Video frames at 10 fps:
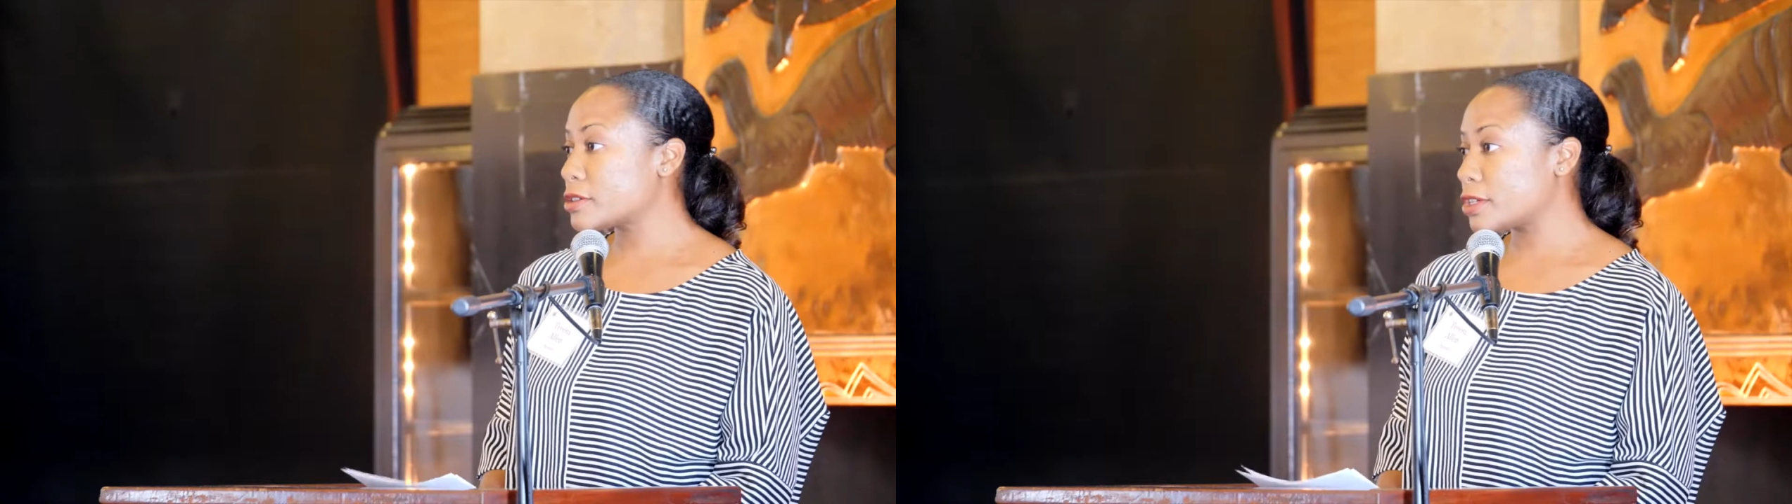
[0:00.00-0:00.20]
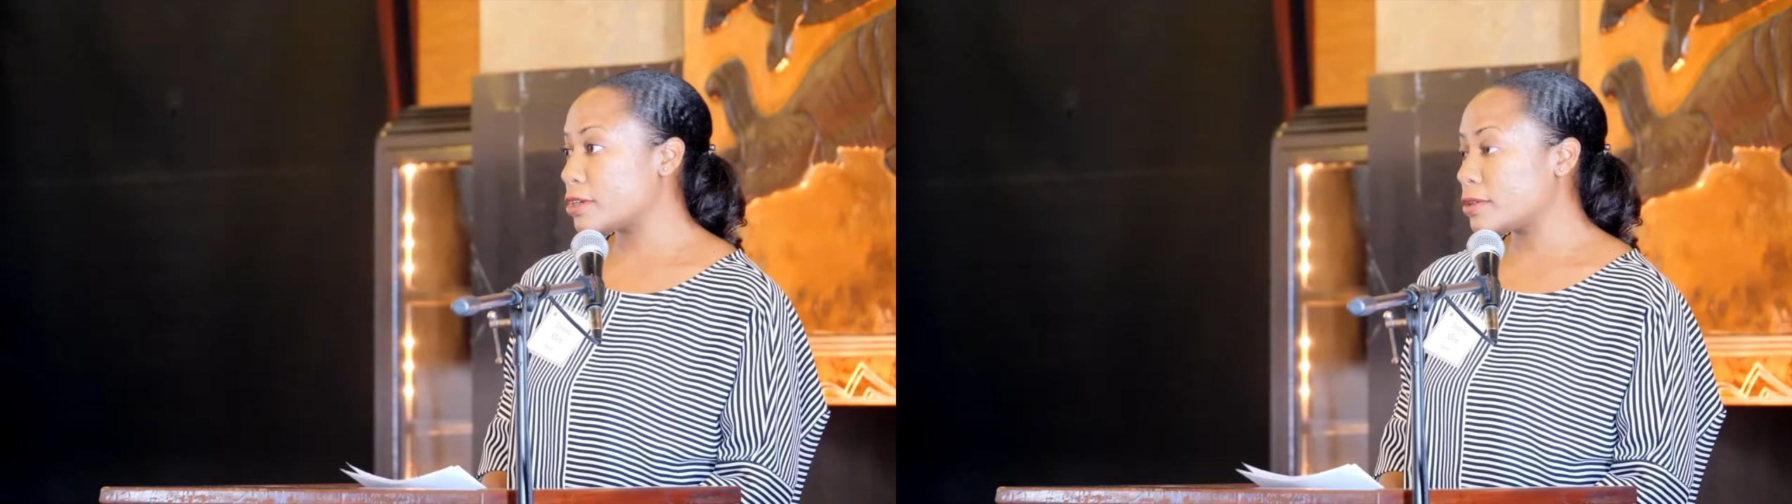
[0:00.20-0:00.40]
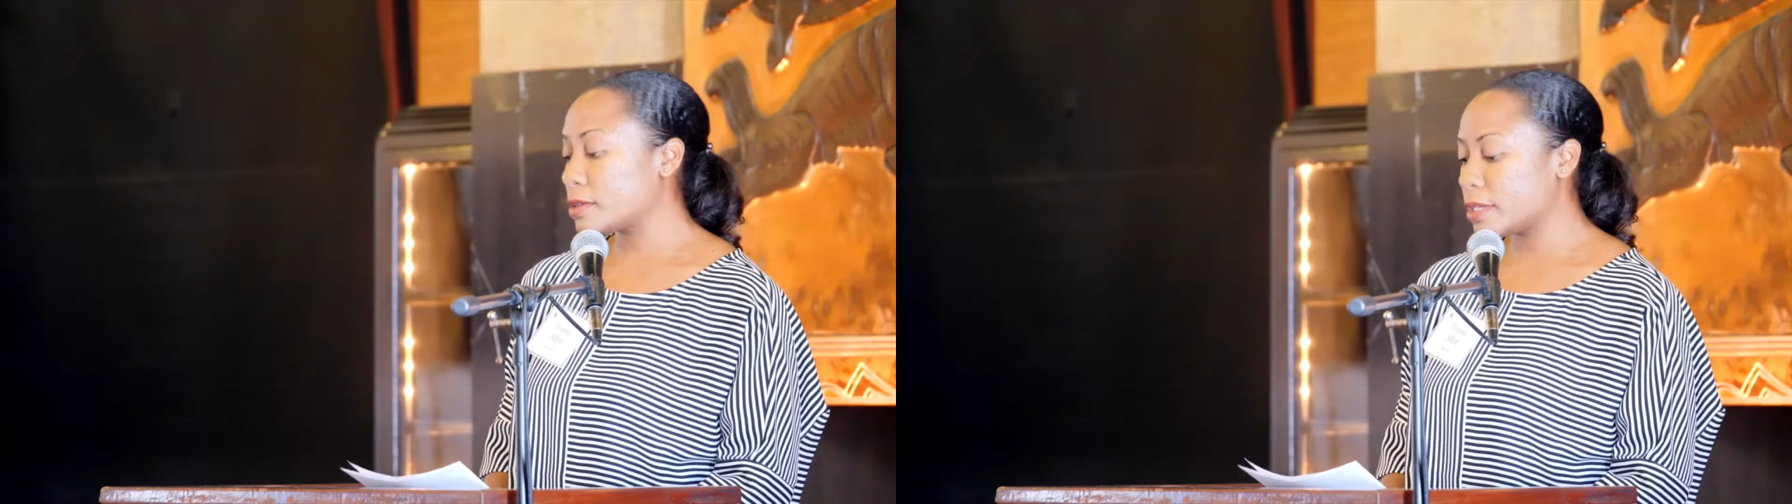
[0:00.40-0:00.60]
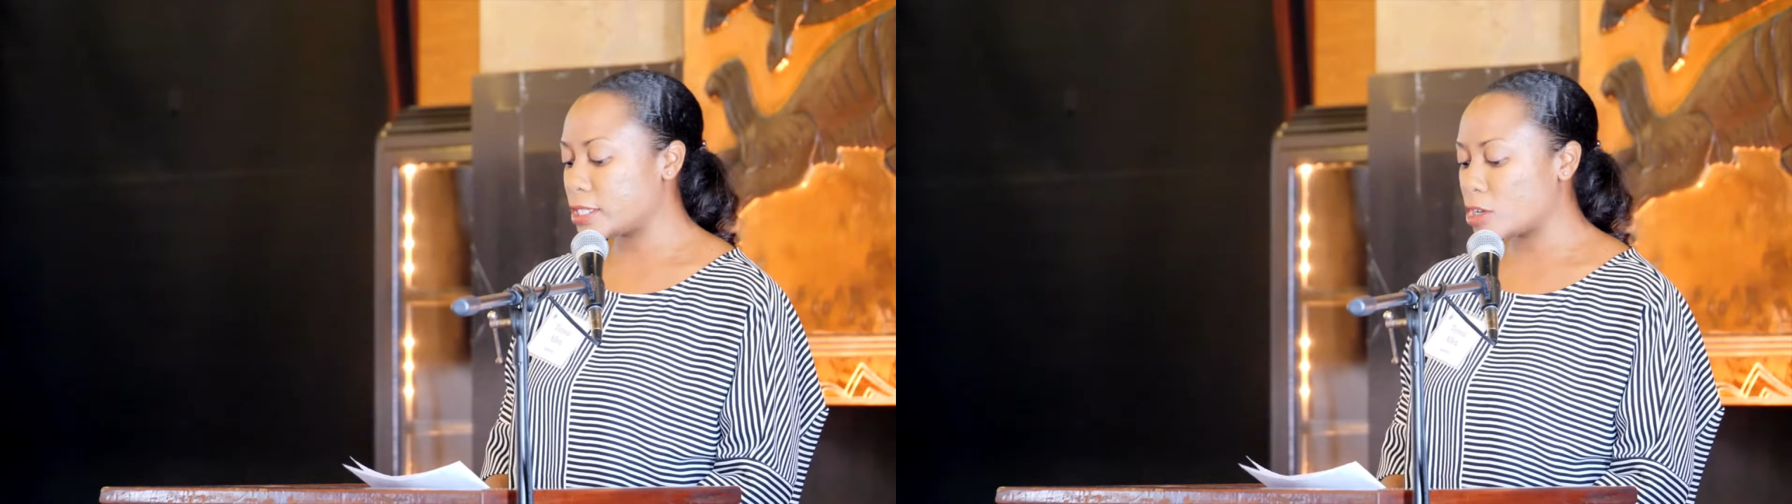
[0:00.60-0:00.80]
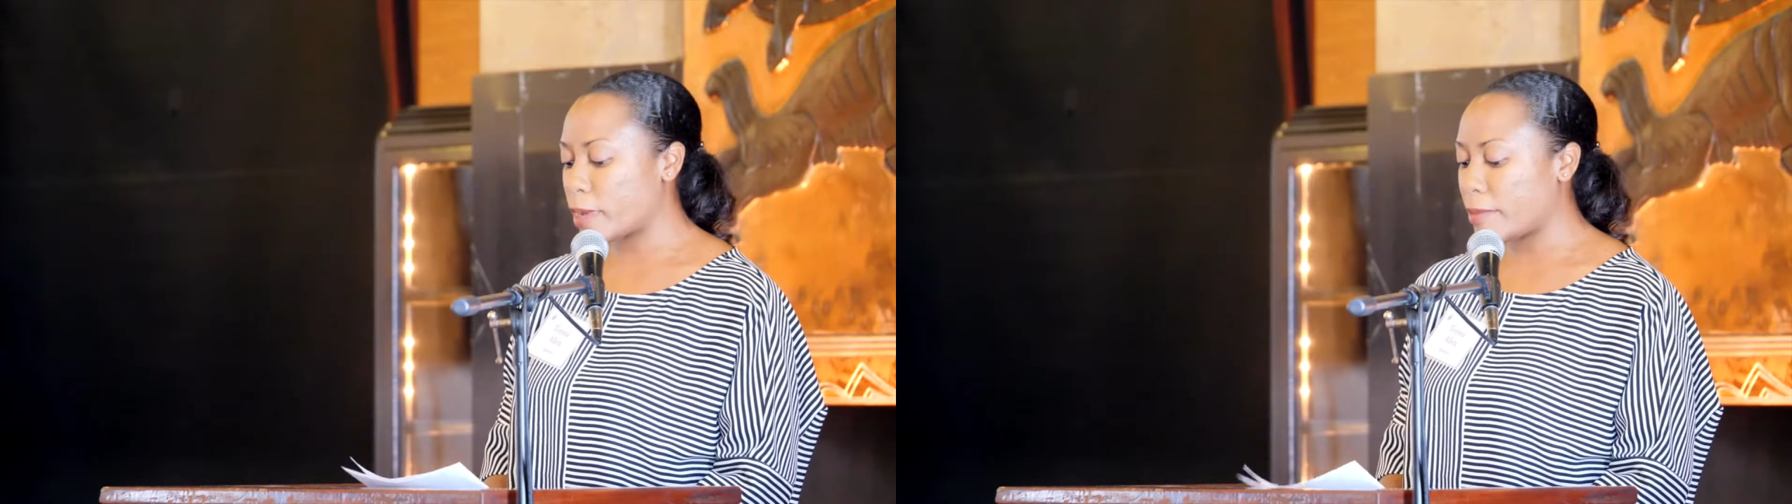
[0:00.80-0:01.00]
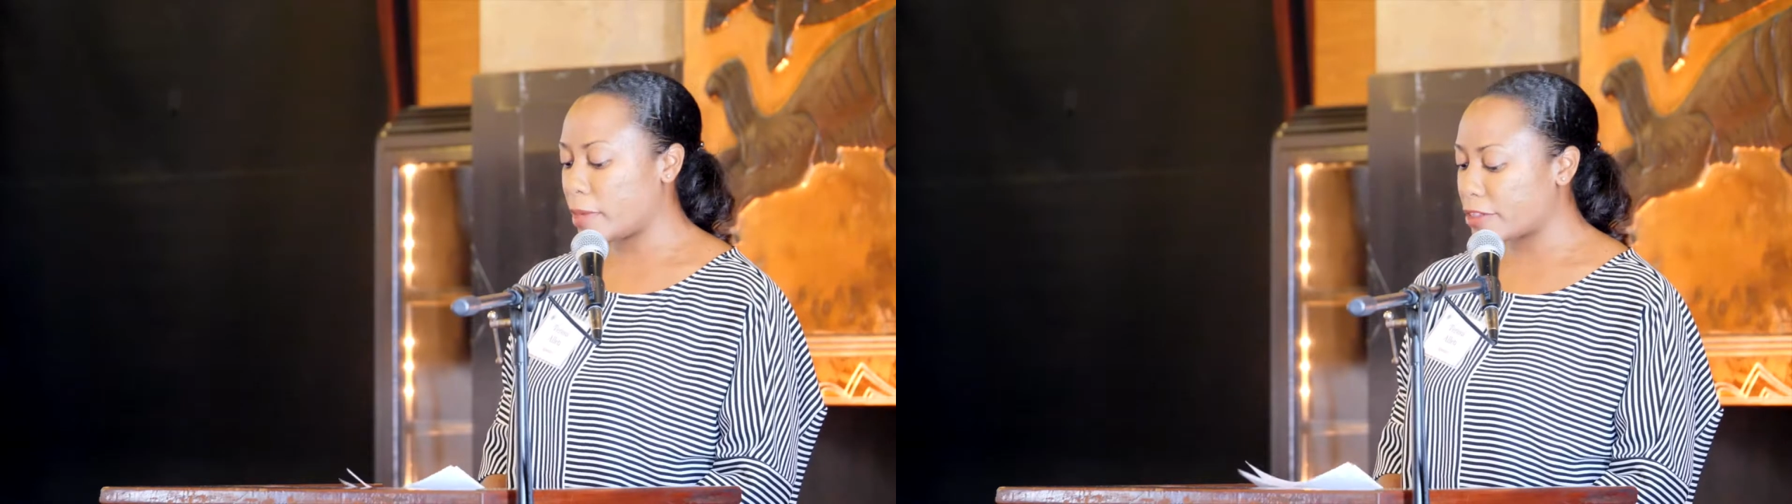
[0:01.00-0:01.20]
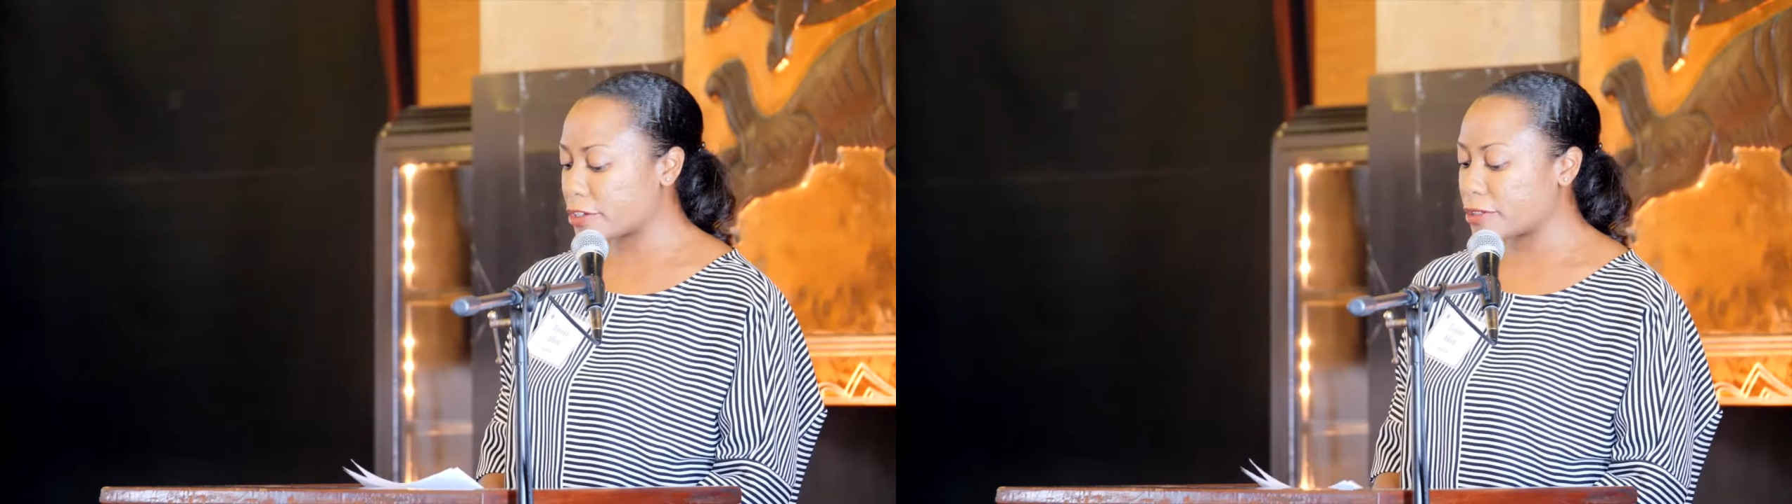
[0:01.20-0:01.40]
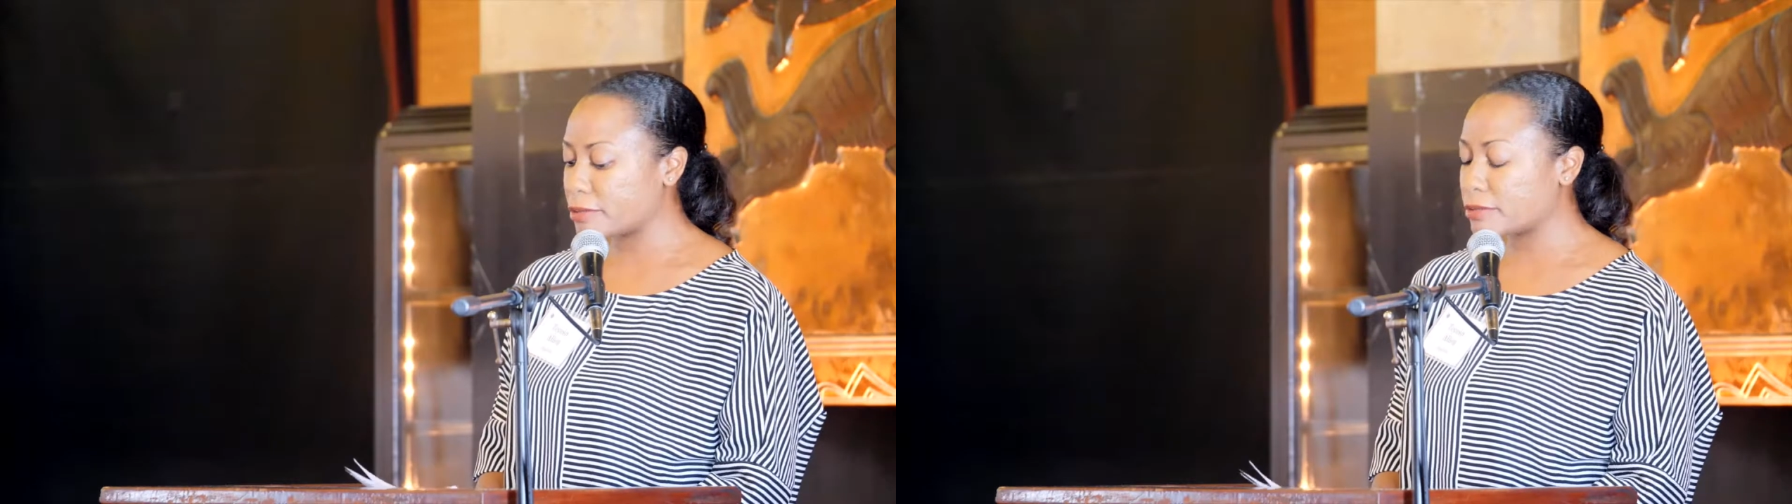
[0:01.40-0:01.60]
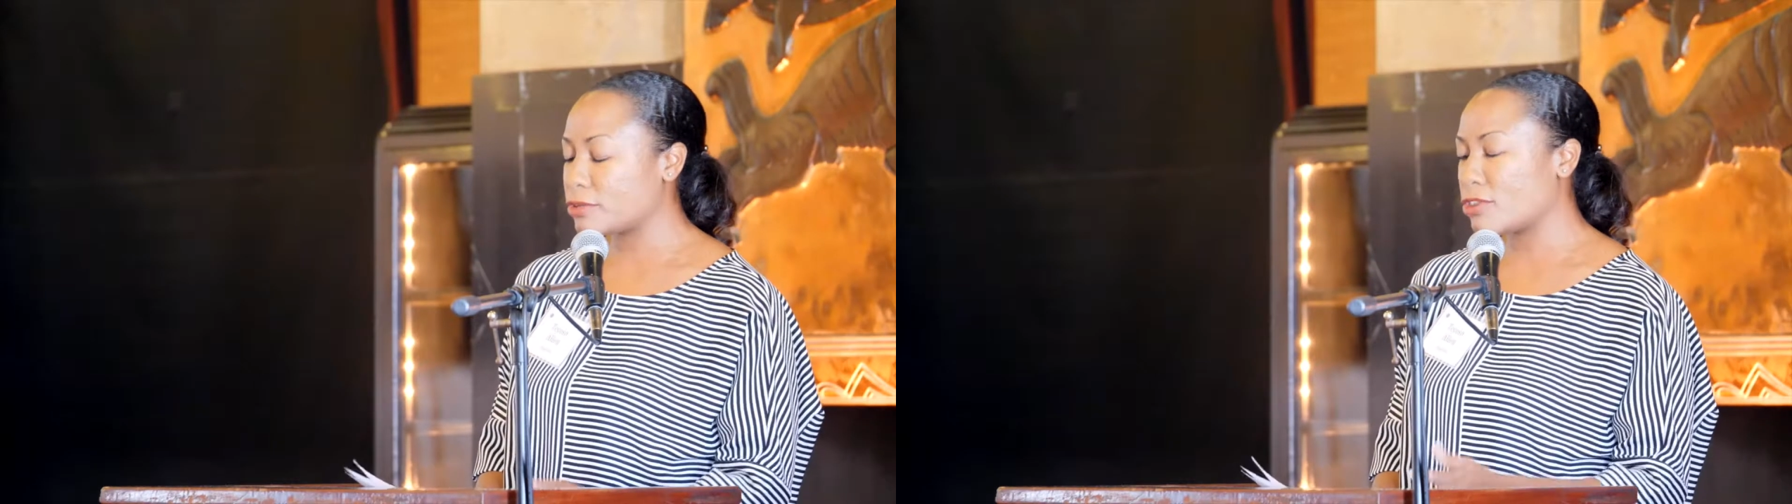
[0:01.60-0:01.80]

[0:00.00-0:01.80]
or so until my mother